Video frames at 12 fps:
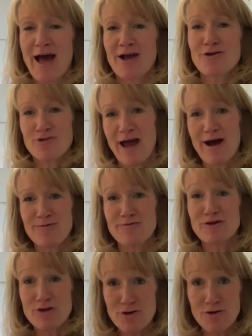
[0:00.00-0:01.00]
help
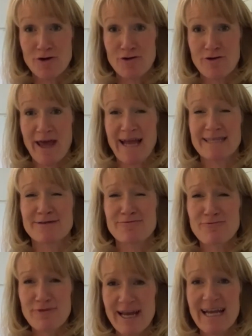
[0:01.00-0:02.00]
you create some
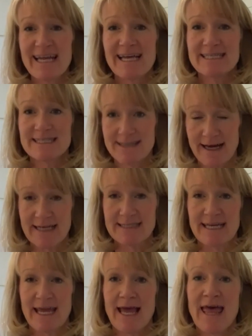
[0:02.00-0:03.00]
really
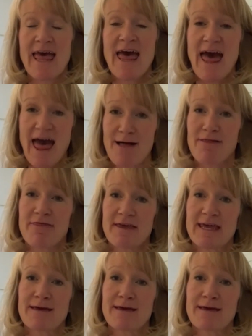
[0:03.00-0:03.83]
exciting, healthy